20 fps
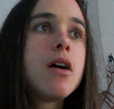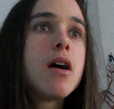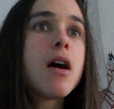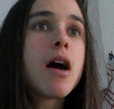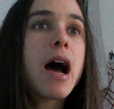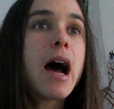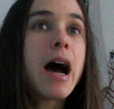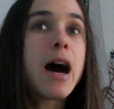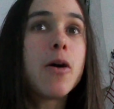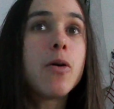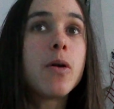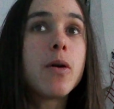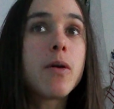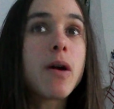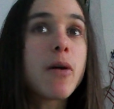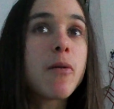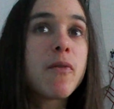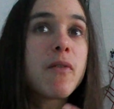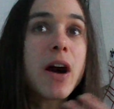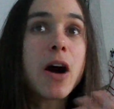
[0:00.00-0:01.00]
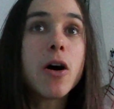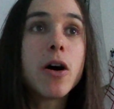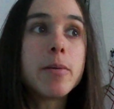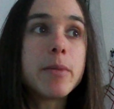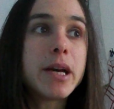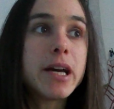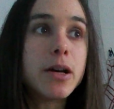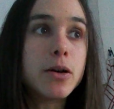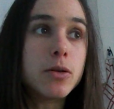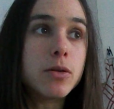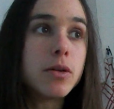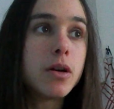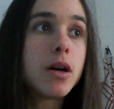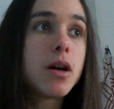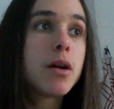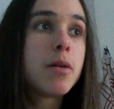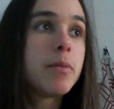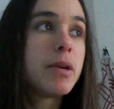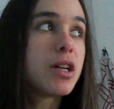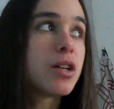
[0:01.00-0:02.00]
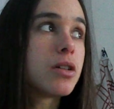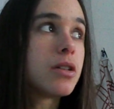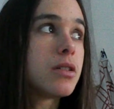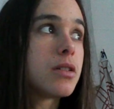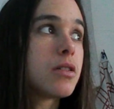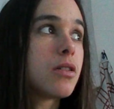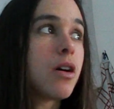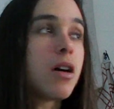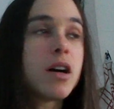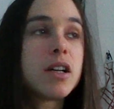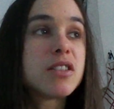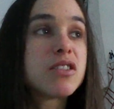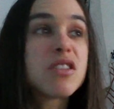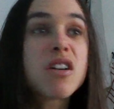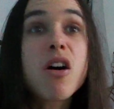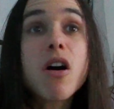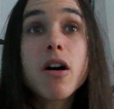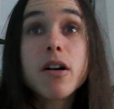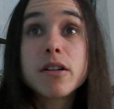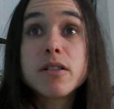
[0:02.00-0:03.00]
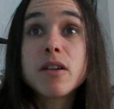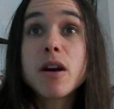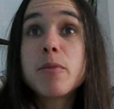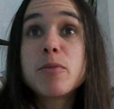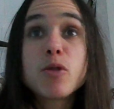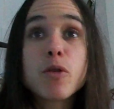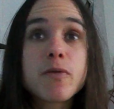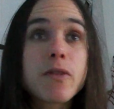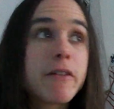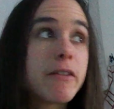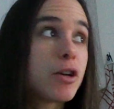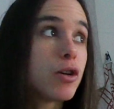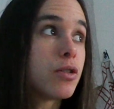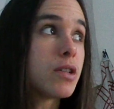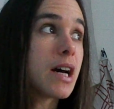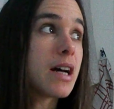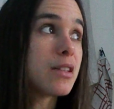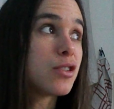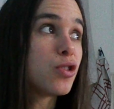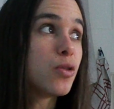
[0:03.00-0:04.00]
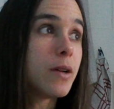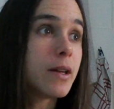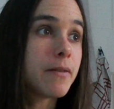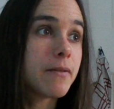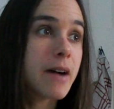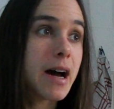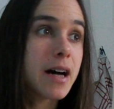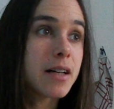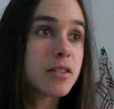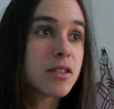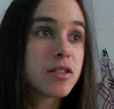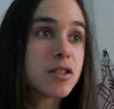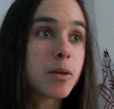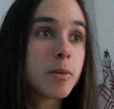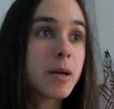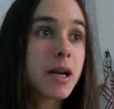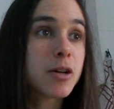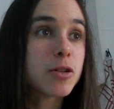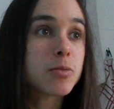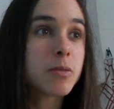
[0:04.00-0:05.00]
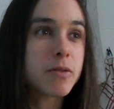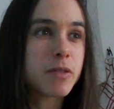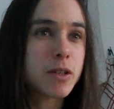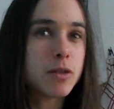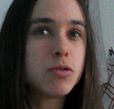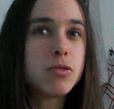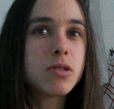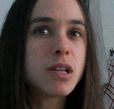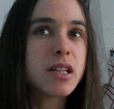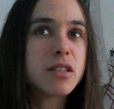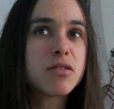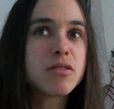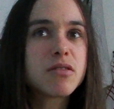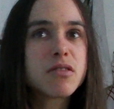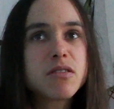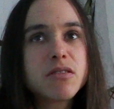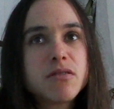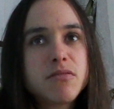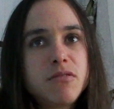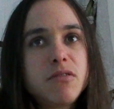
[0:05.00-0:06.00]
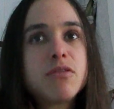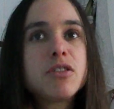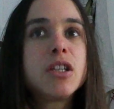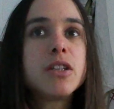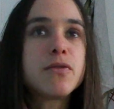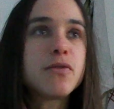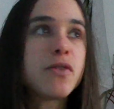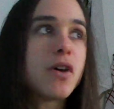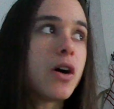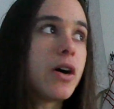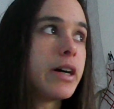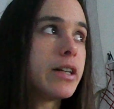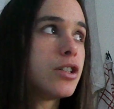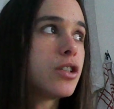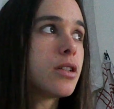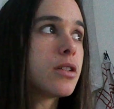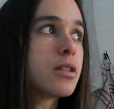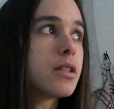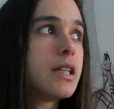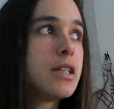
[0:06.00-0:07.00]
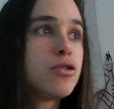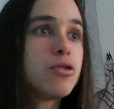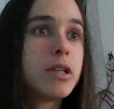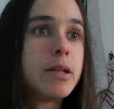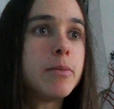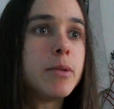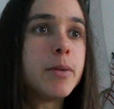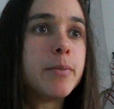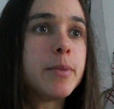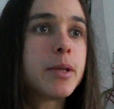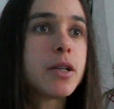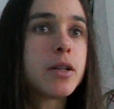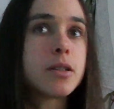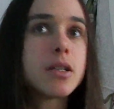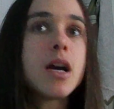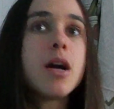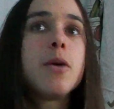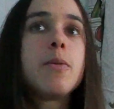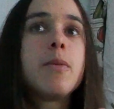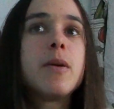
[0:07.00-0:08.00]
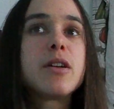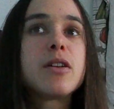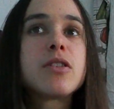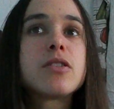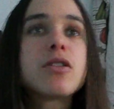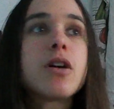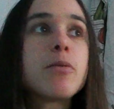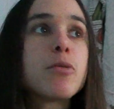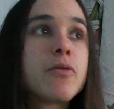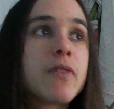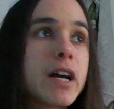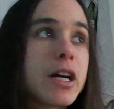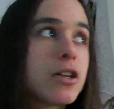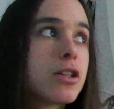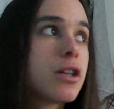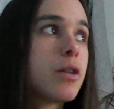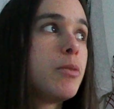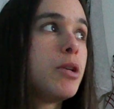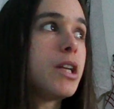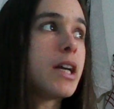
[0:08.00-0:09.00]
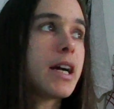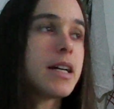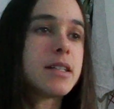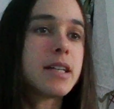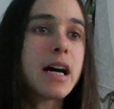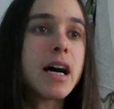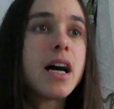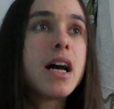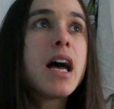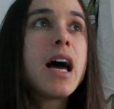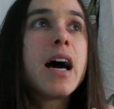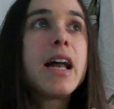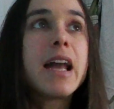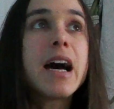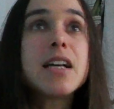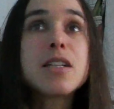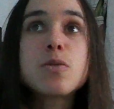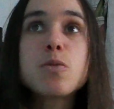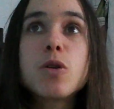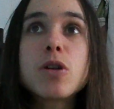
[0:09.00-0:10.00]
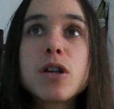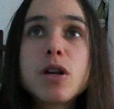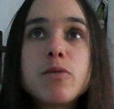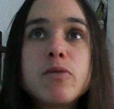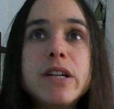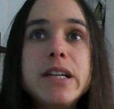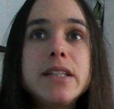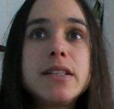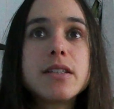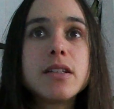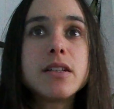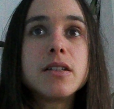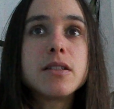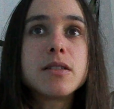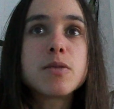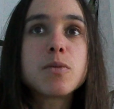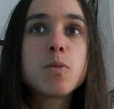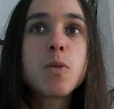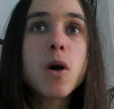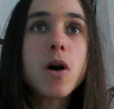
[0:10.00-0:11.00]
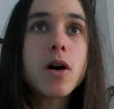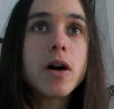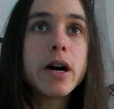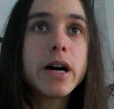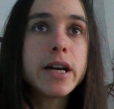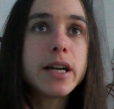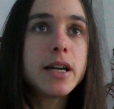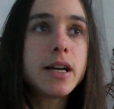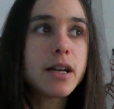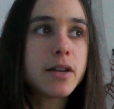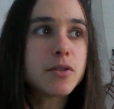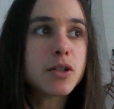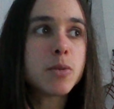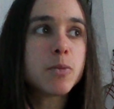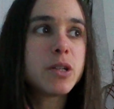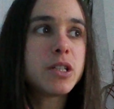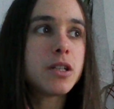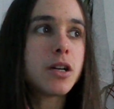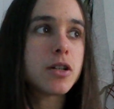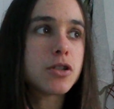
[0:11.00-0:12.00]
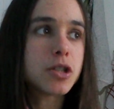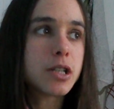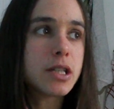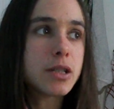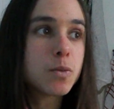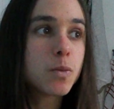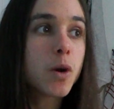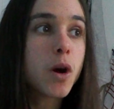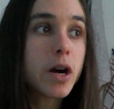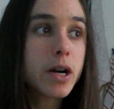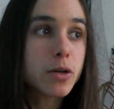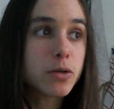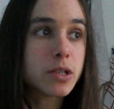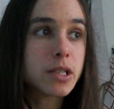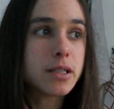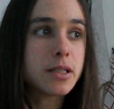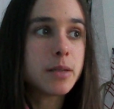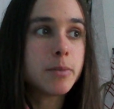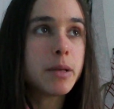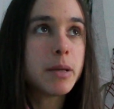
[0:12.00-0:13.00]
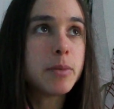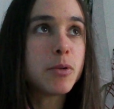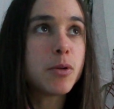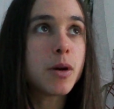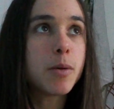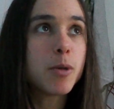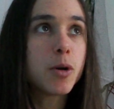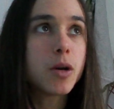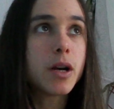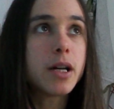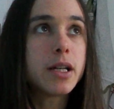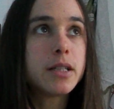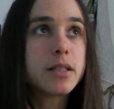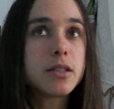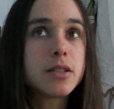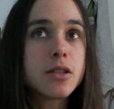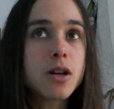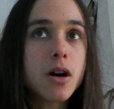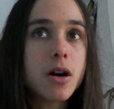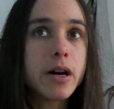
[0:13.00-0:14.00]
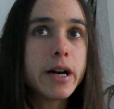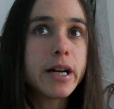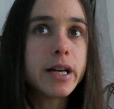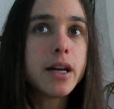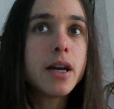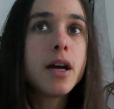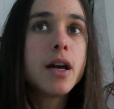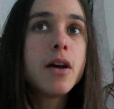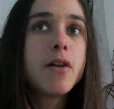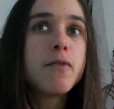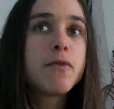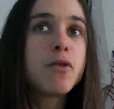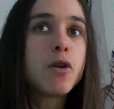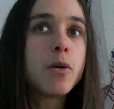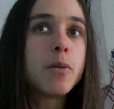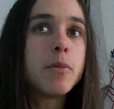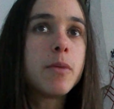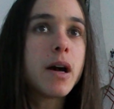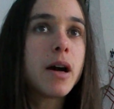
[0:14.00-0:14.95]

how that I'm ill, because I'm not very good at doing that. So someone else might think, oh, yes, she's fine, she doesn't need treatment, because I'm not very good at communicating that. And that's one of the reasons why, and I've done research on this, why autistic people are more likely to die from